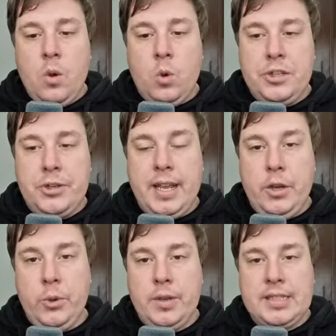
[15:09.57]
what you can
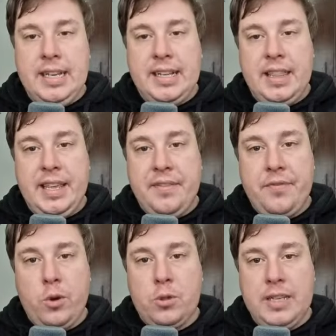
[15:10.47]
do is click the
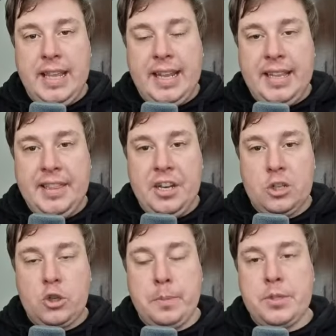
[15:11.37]
first link in the
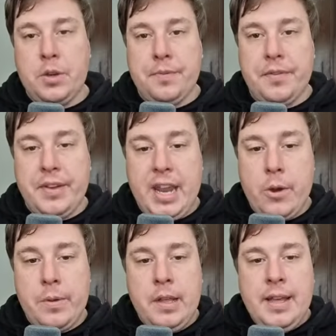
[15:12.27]
description of the video.